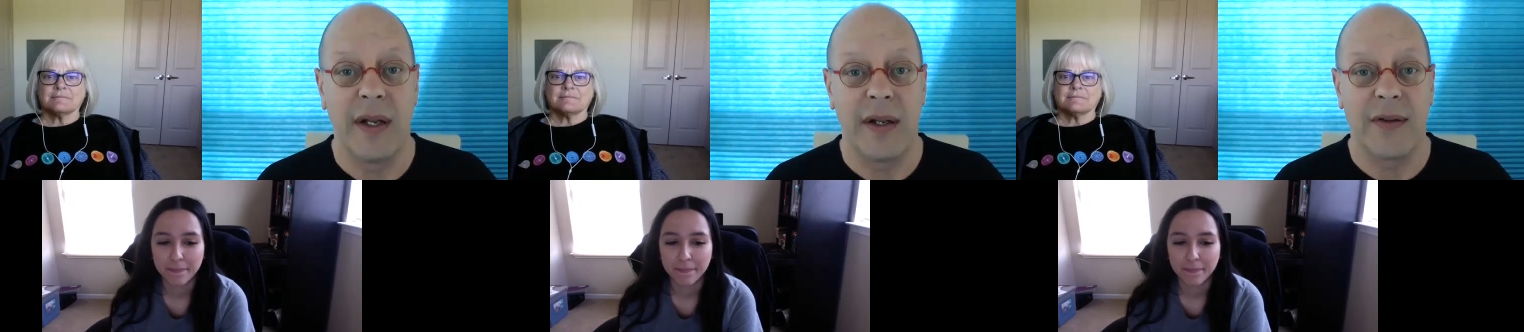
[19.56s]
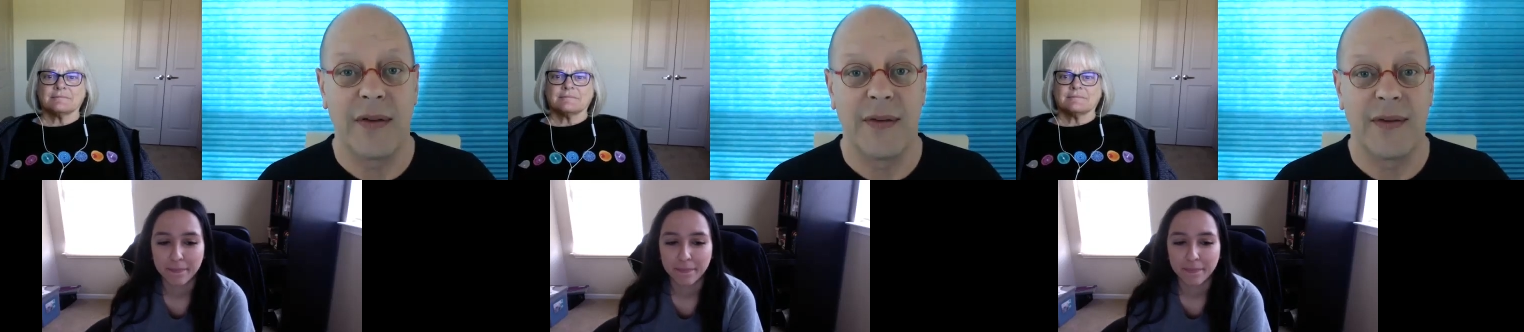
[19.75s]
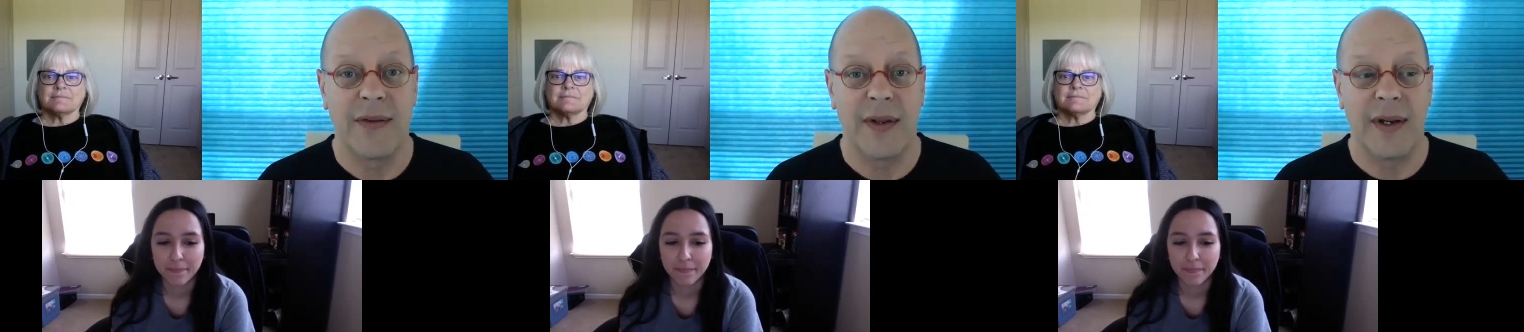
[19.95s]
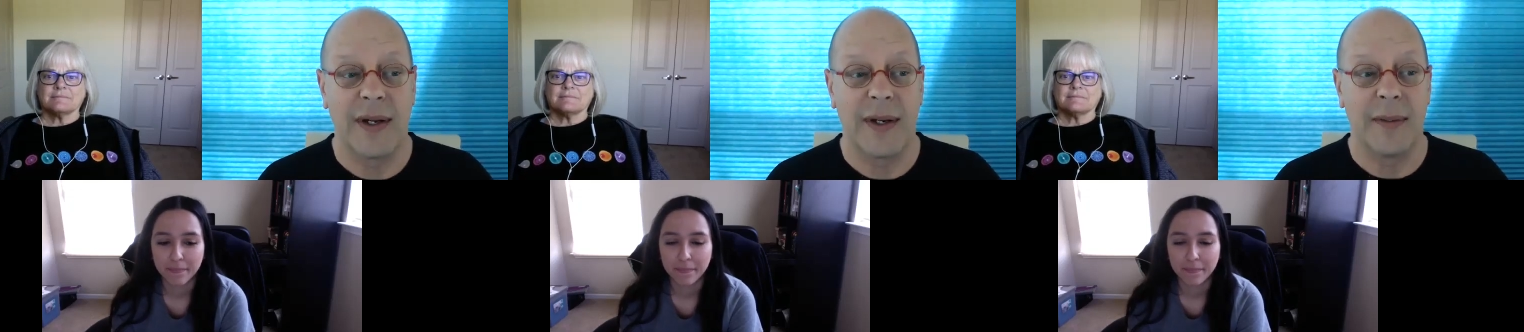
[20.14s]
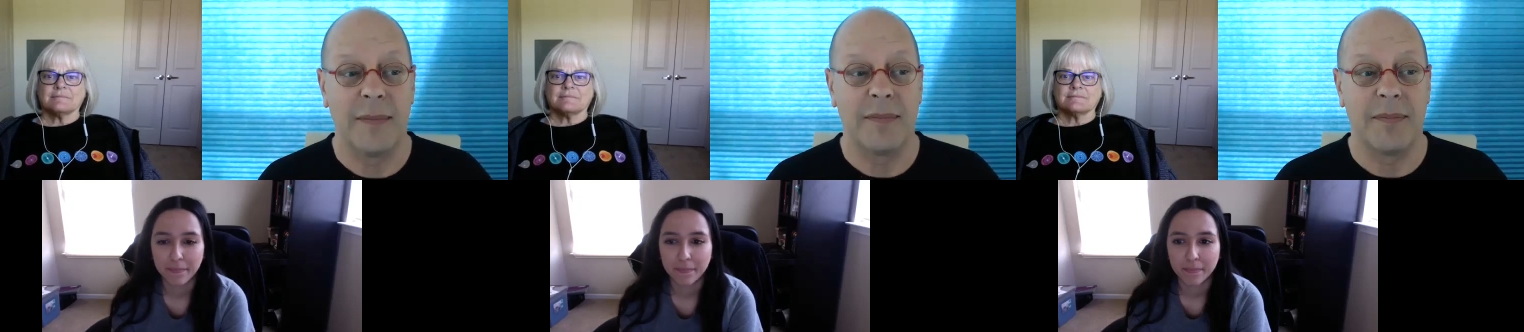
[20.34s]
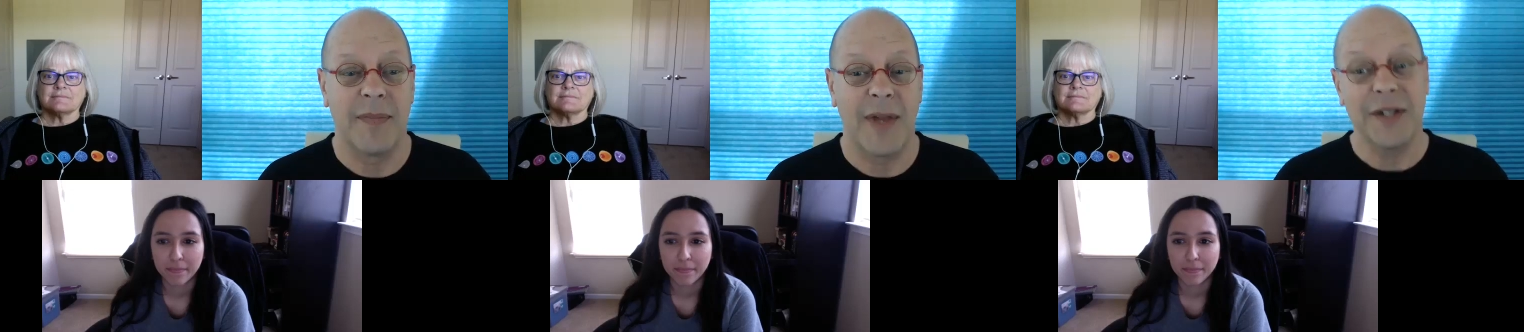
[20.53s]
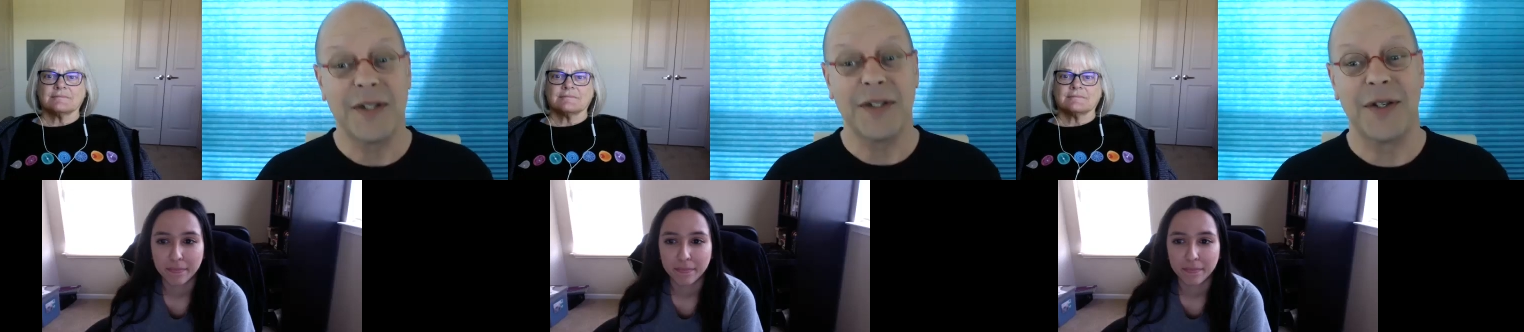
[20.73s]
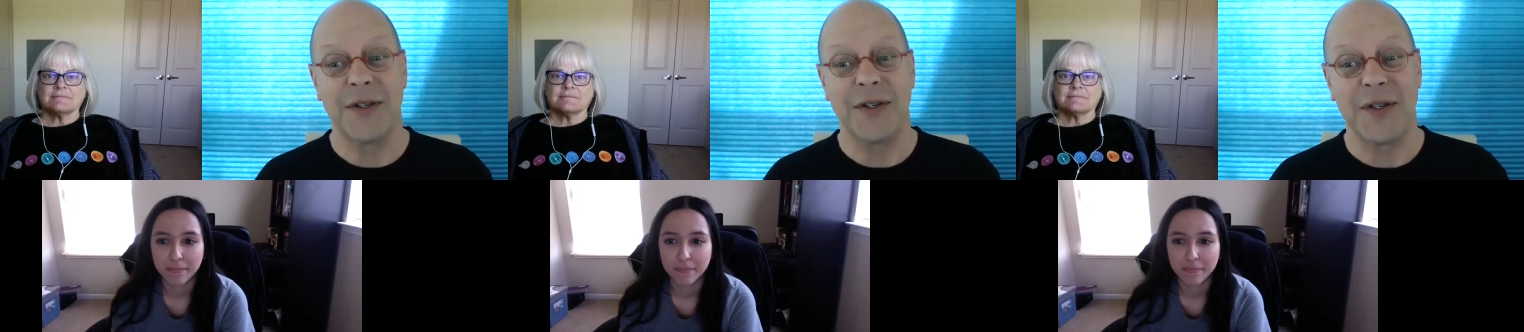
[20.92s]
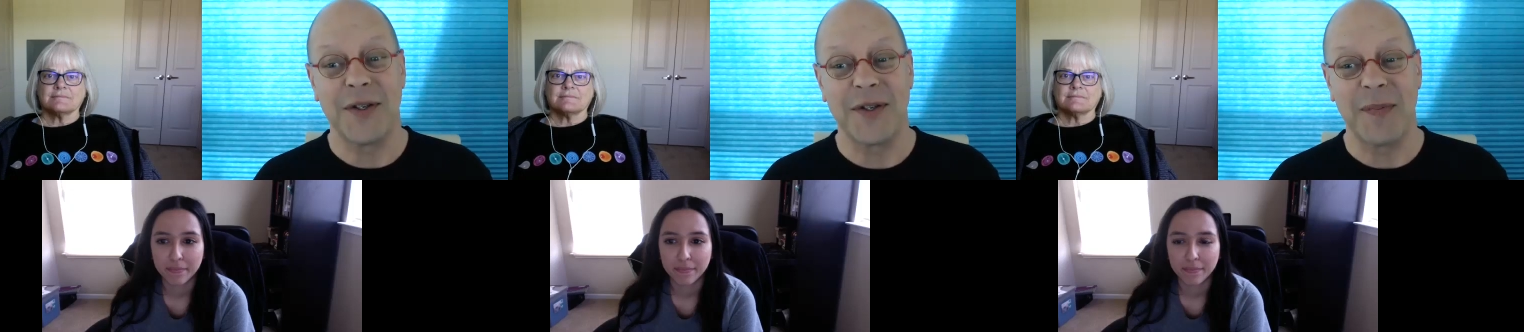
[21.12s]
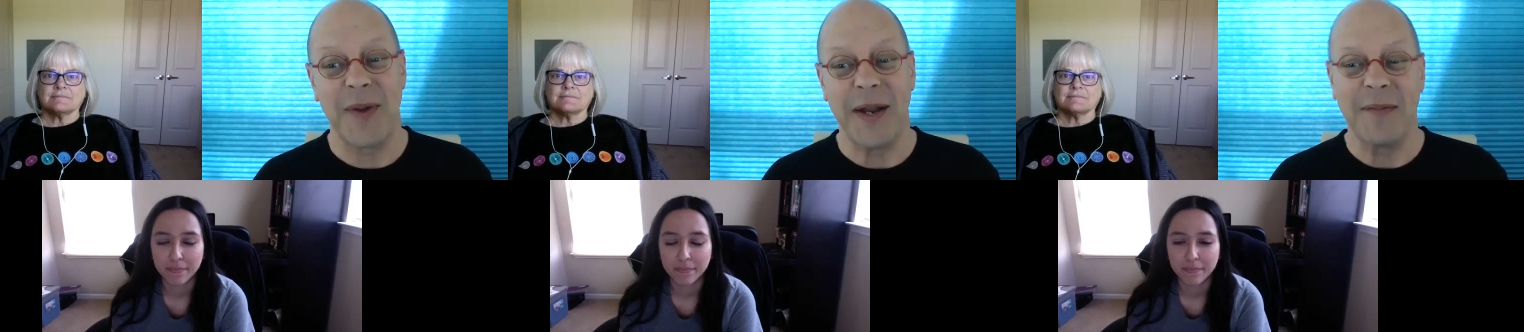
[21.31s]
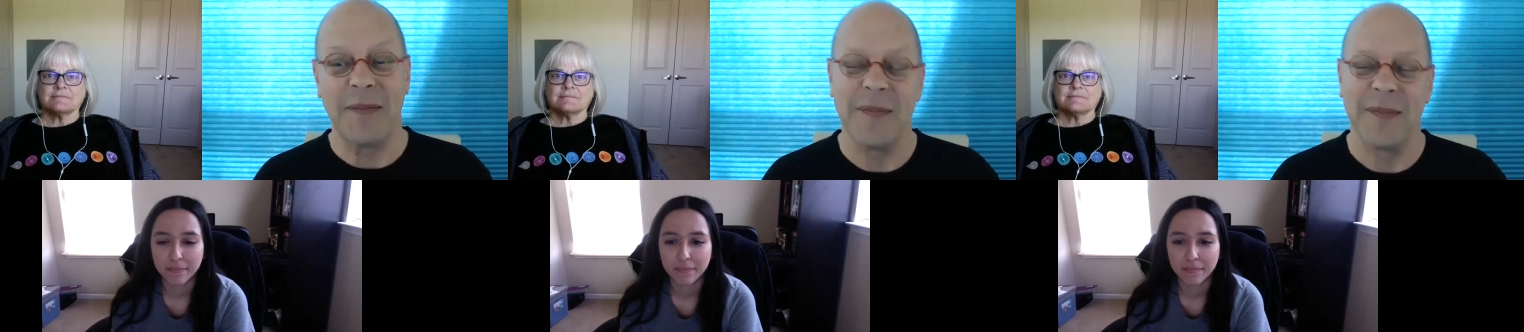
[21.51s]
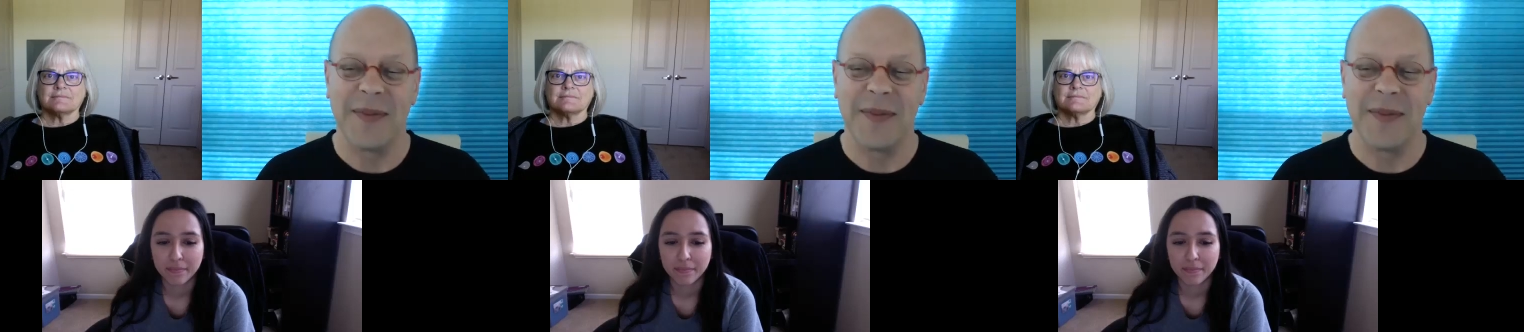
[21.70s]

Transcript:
Speaker 1: it's a decision is made.